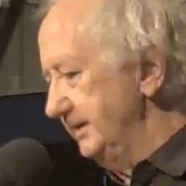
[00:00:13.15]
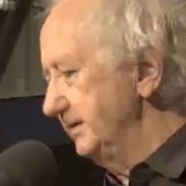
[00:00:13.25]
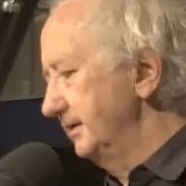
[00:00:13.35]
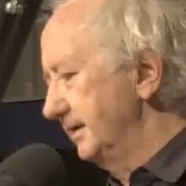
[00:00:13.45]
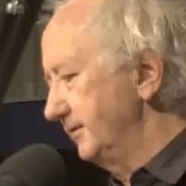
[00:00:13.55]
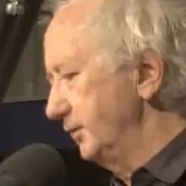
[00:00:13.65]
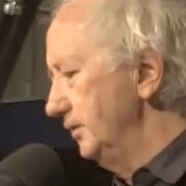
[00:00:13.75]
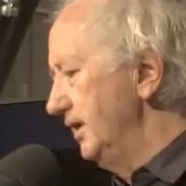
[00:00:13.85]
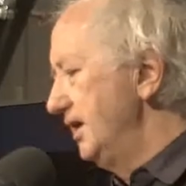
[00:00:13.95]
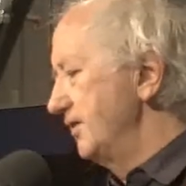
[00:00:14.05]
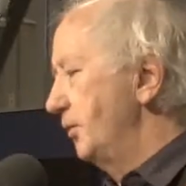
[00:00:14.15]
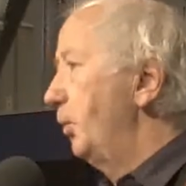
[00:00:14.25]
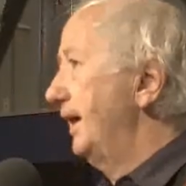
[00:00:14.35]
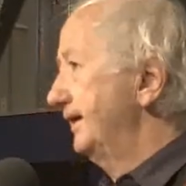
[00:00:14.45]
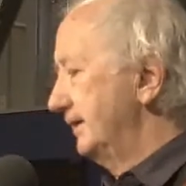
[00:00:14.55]
that I didn't give you.
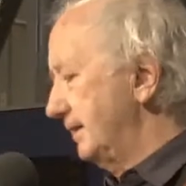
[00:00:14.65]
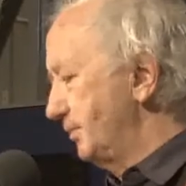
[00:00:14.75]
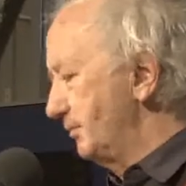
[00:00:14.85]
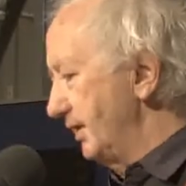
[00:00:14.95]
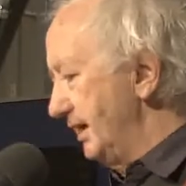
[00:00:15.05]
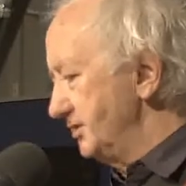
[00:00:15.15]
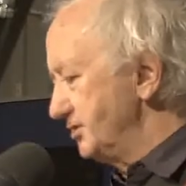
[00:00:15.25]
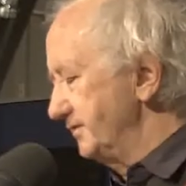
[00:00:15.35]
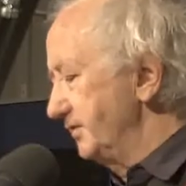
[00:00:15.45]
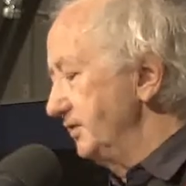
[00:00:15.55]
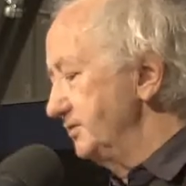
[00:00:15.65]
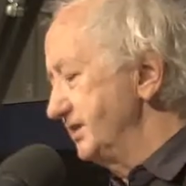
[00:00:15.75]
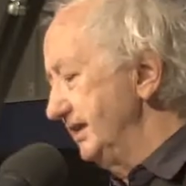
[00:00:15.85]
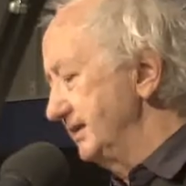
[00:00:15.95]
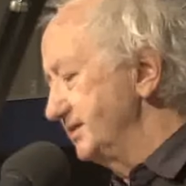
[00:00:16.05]
The Wairarapa branch of the
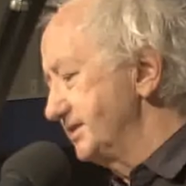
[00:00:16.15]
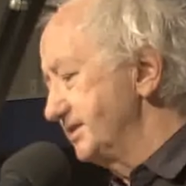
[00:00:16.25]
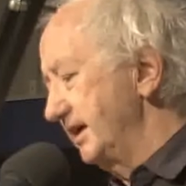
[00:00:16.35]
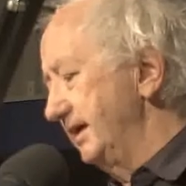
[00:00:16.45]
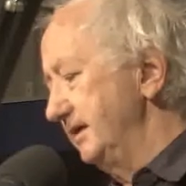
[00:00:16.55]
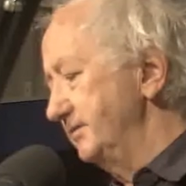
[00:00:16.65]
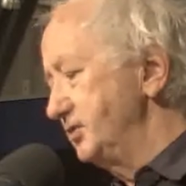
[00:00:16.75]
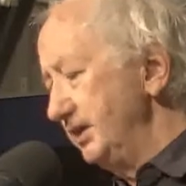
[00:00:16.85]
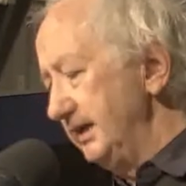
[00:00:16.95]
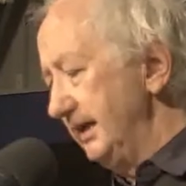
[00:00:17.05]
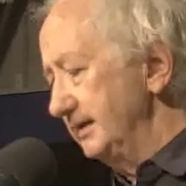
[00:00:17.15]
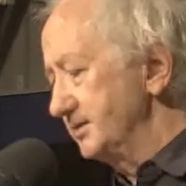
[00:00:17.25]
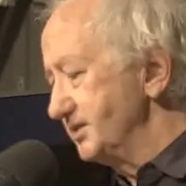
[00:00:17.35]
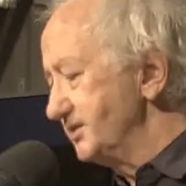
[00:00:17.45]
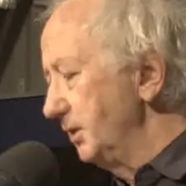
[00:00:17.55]
New Zealand Society of
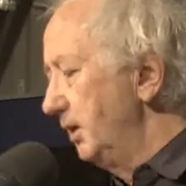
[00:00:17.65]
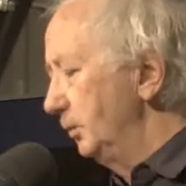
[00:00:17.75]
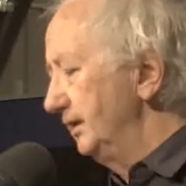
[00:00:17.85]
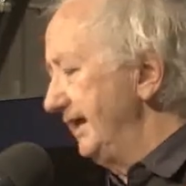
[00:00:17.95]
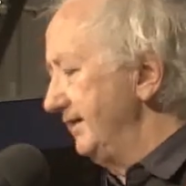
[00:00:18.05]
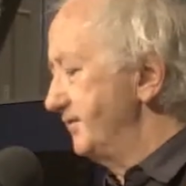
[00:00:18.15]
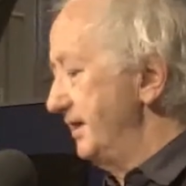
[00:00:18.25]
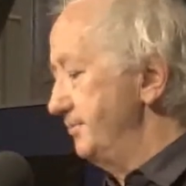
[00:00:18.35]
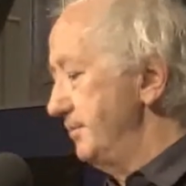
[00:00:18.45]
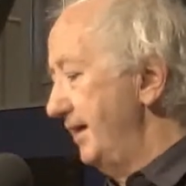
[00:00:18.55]
Genealogists will have their